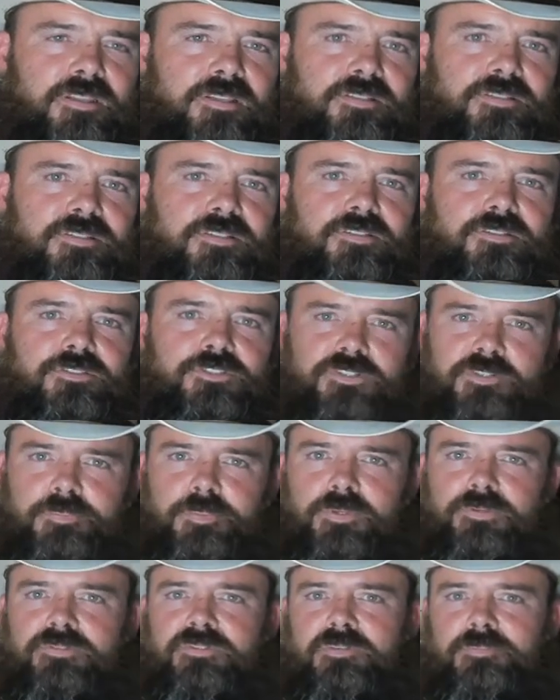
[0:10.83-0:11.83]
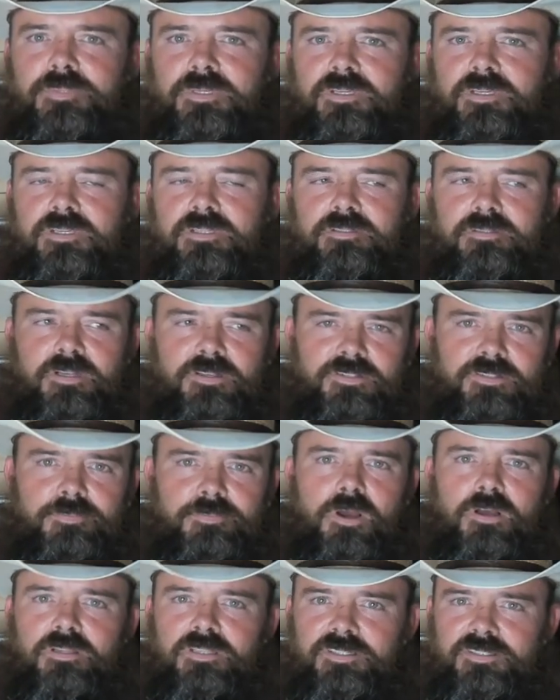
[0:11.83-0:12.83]
This is just supposed to be a
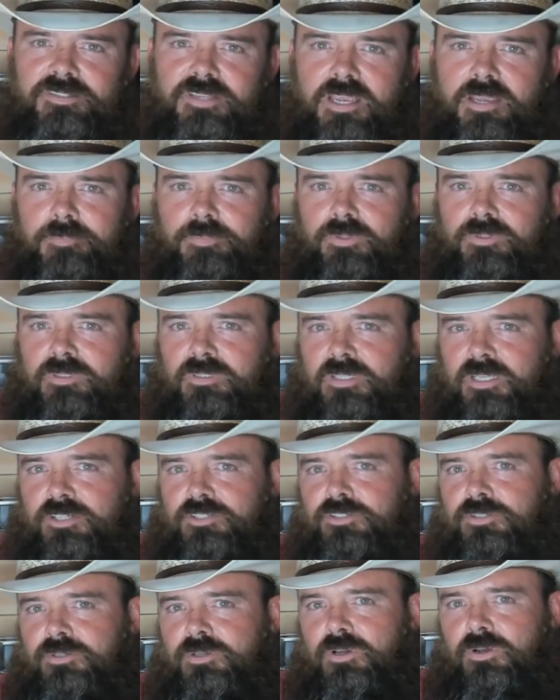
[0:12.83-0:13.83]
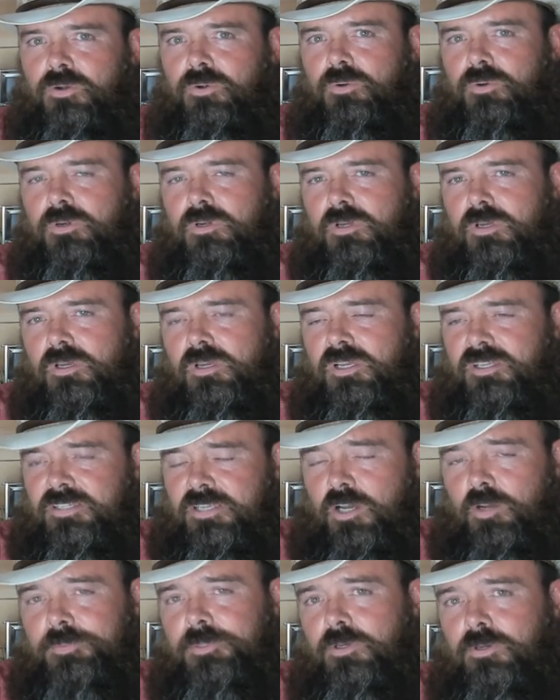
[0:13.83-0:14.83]
small example to let you know,
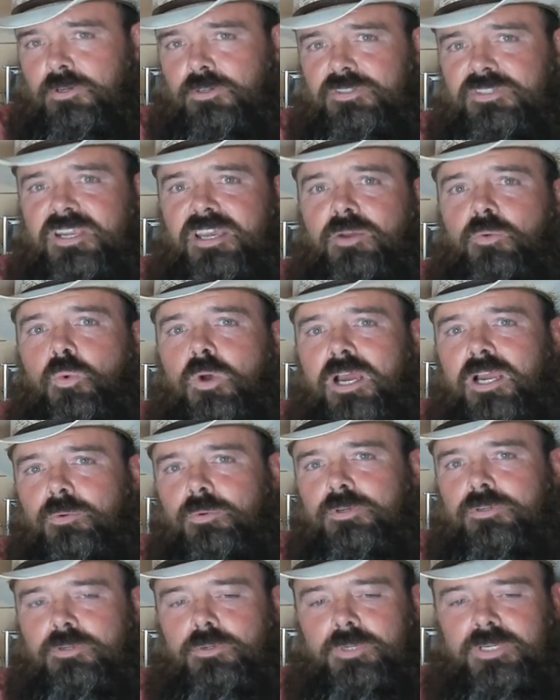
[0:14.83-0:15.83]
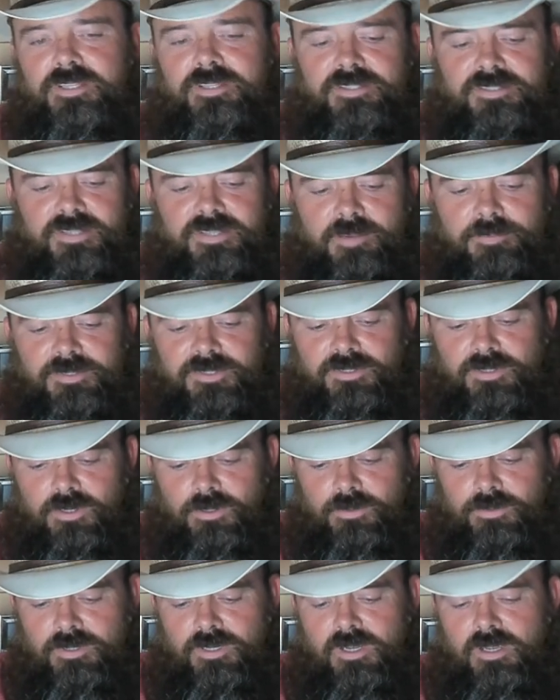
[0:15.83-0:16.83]
to help you understand why we're doing this
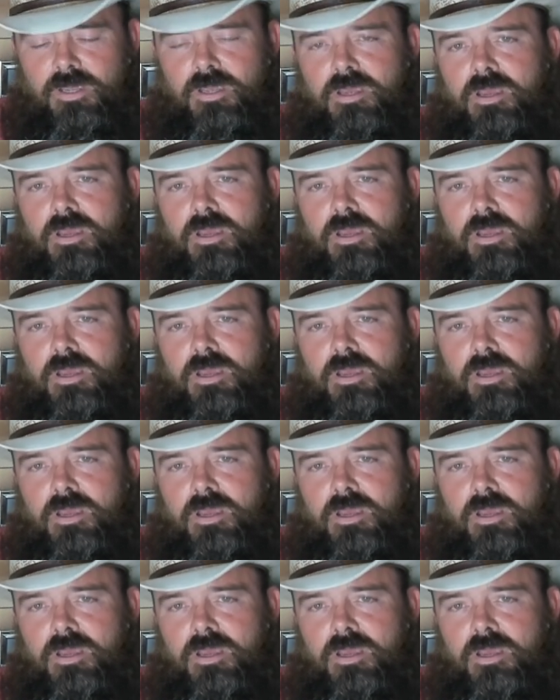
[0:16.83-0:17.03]
episode.